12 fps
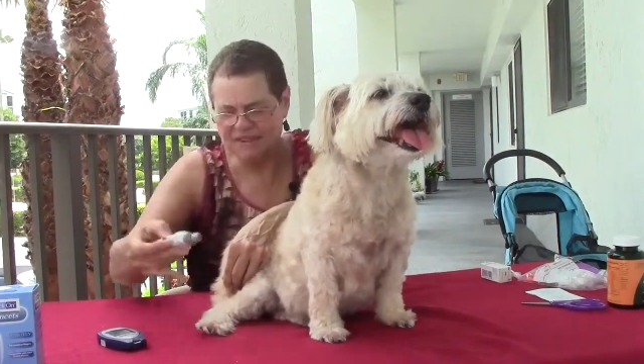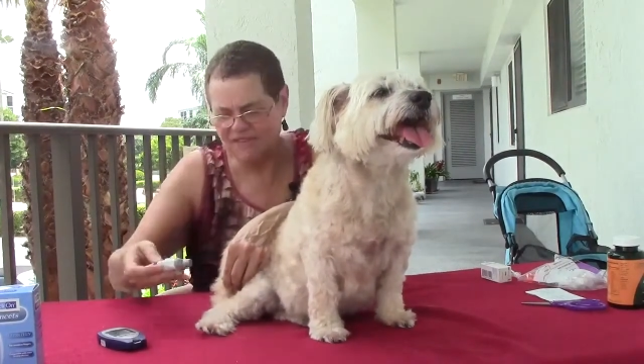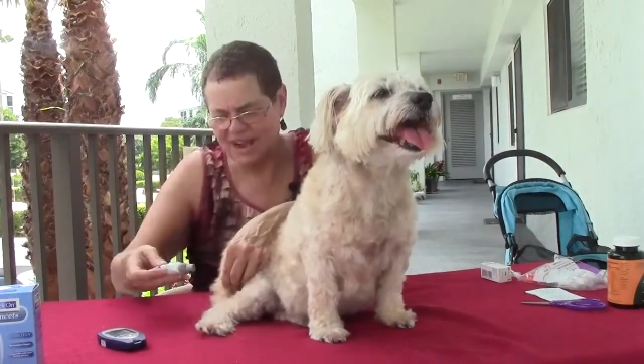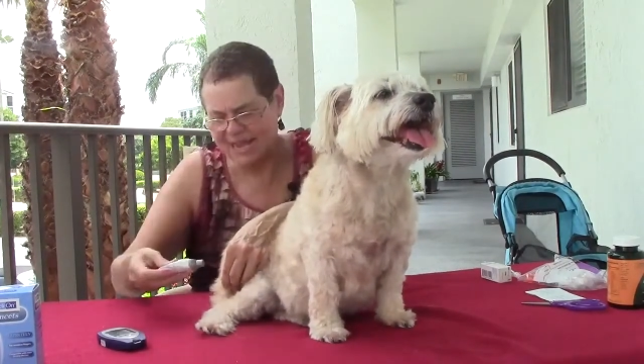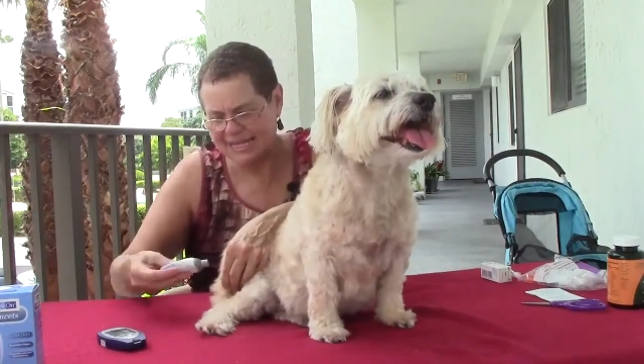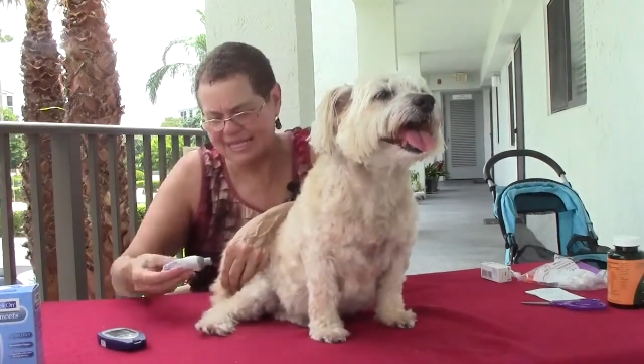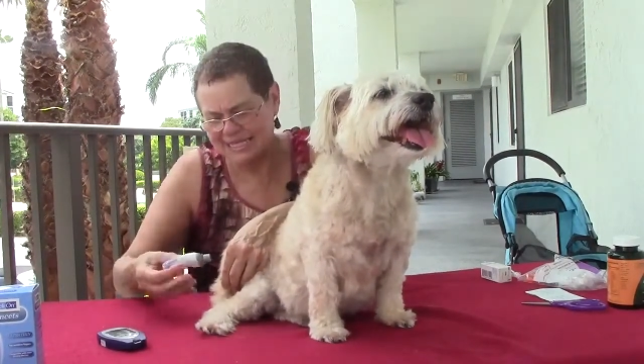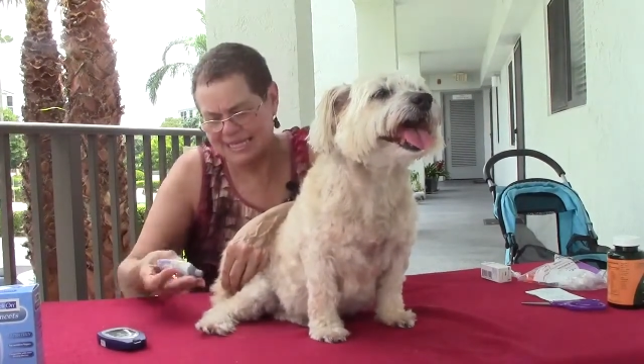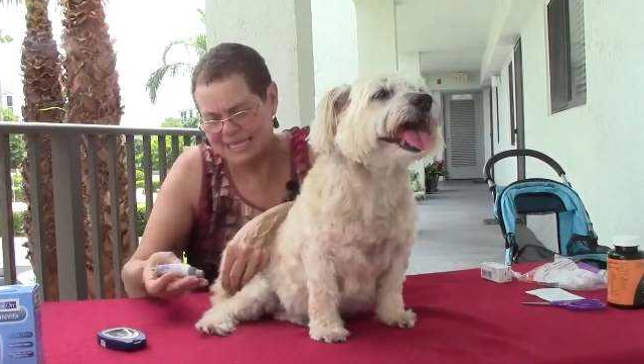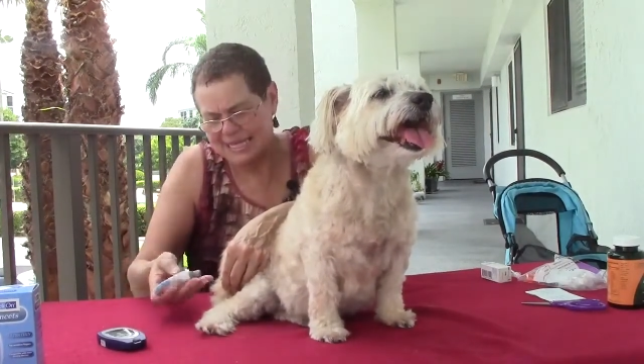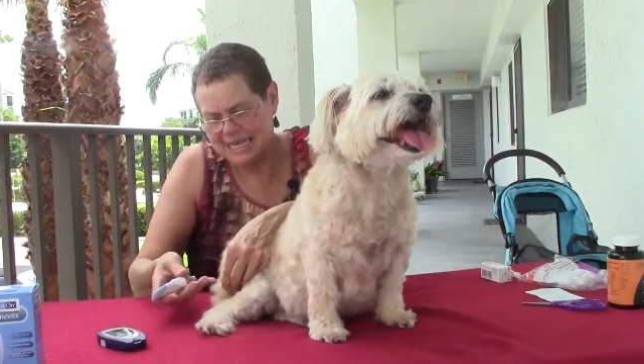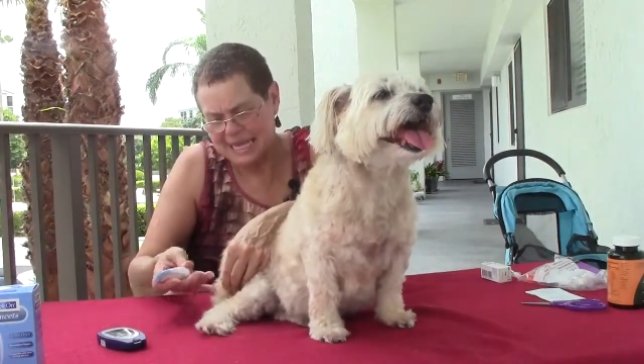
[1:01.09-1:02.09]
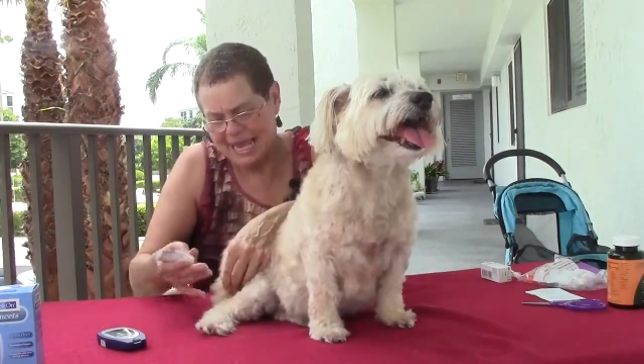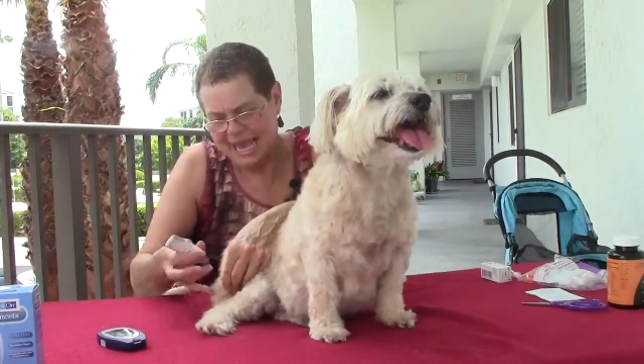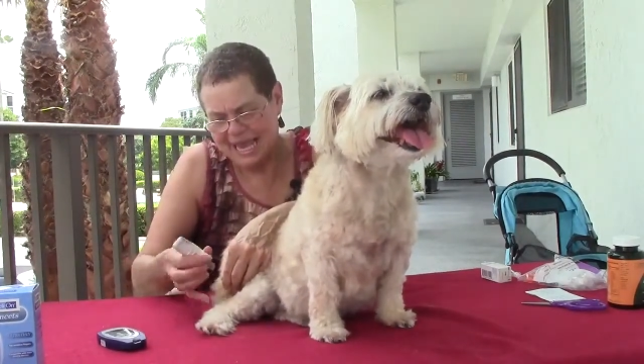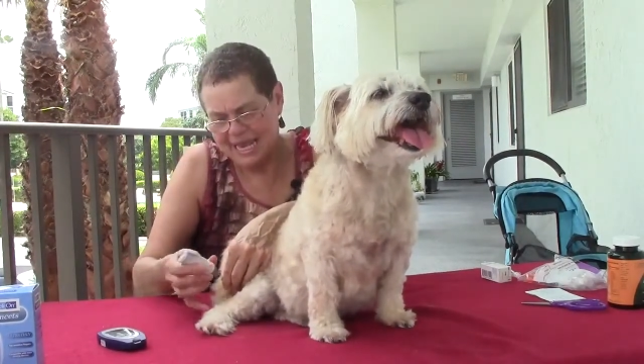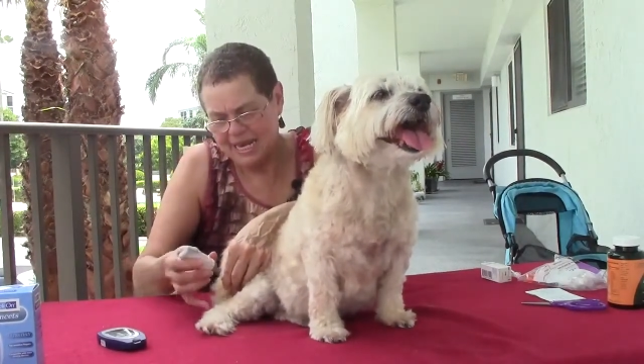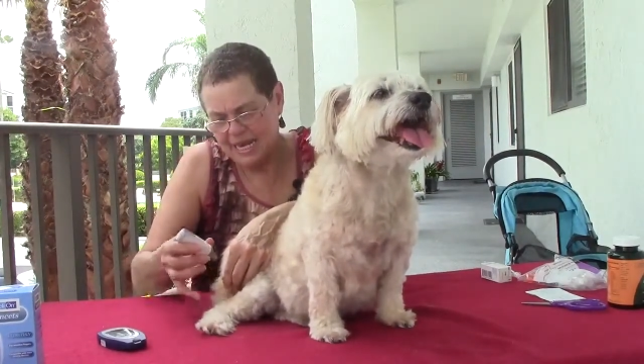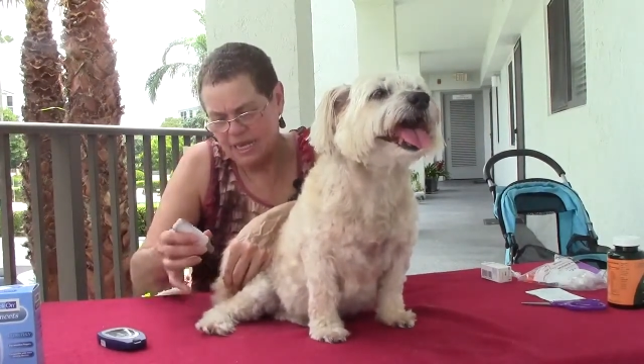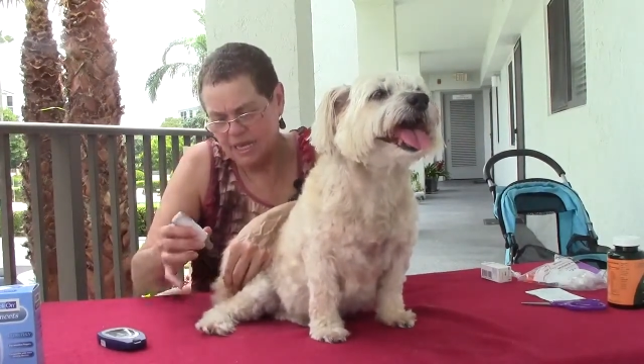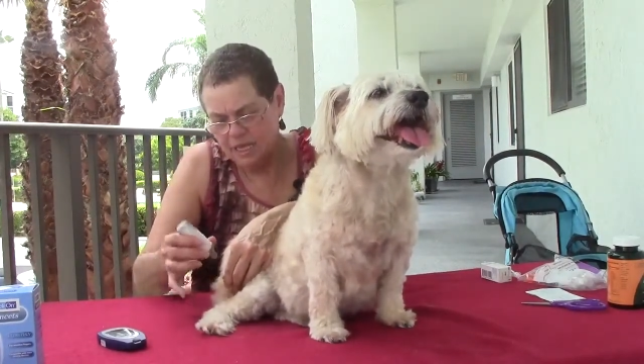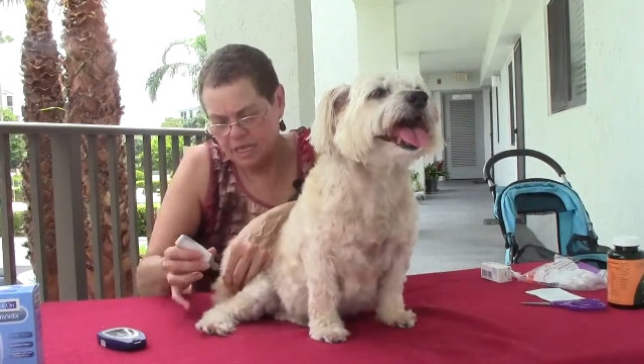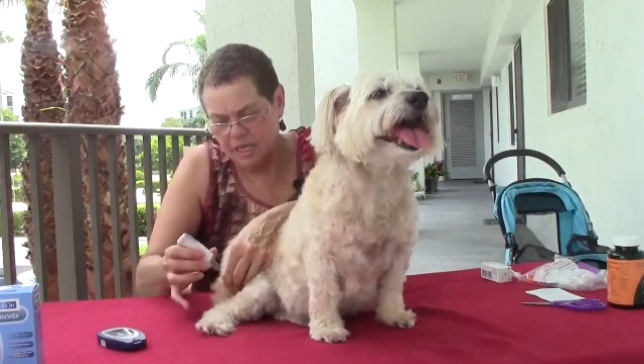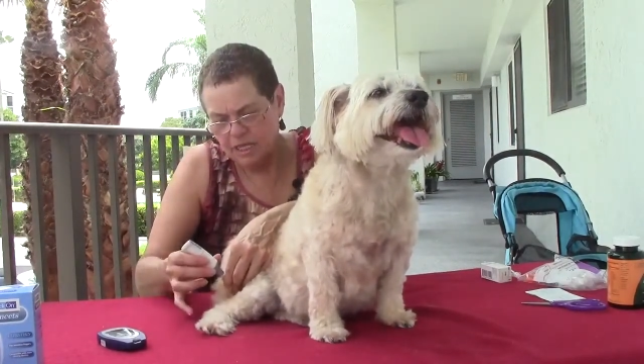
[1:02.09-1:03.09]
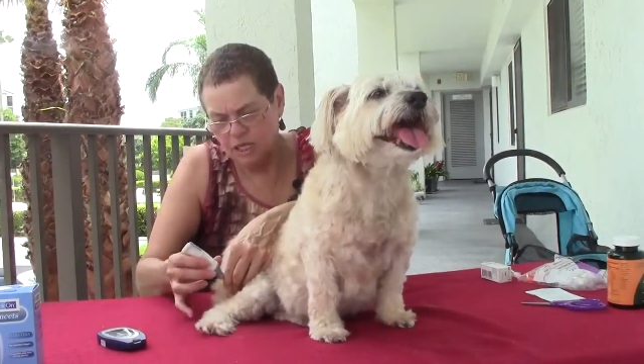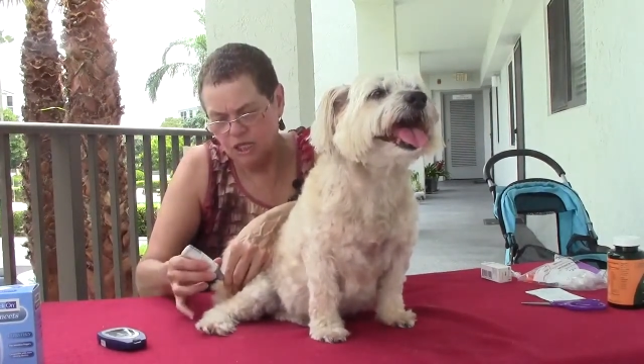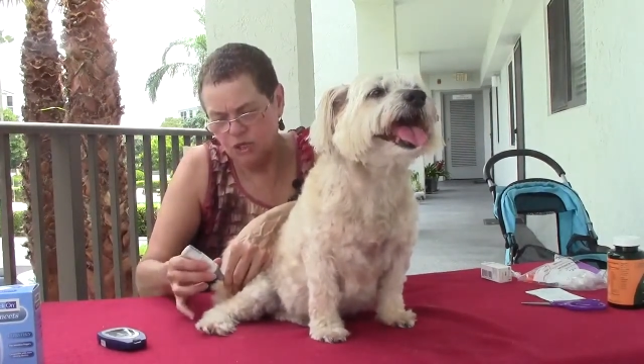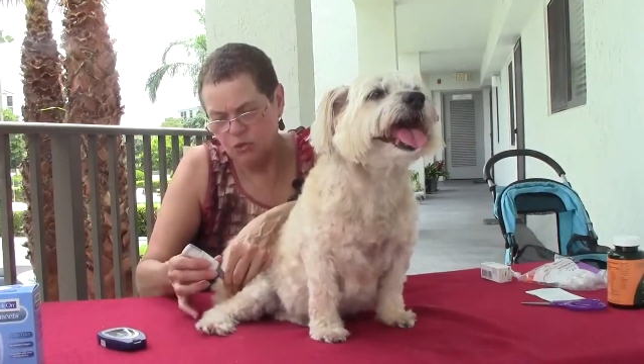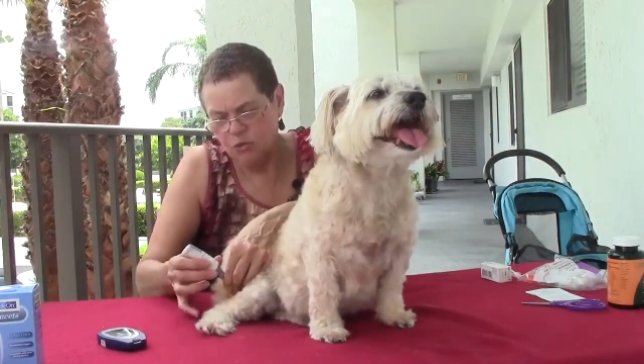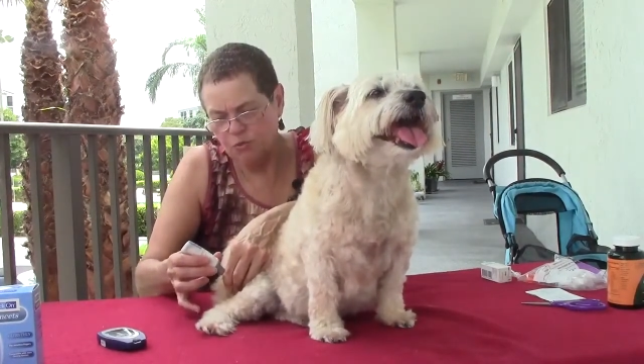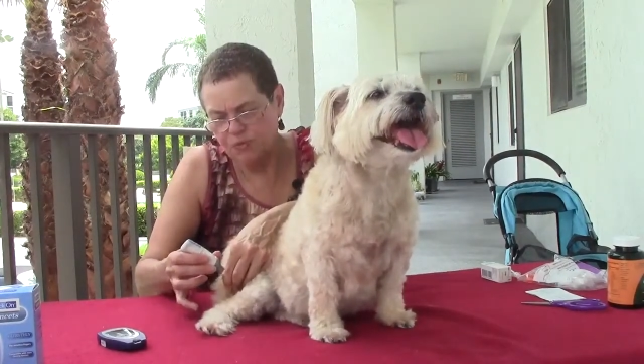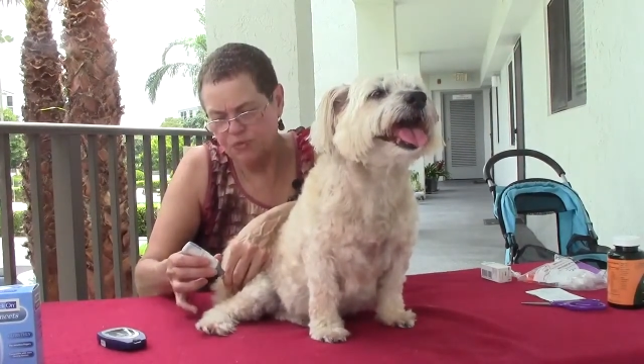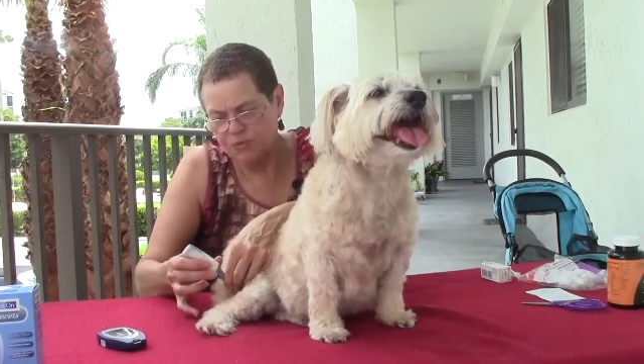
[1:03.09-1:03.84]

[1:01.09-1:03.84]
device and you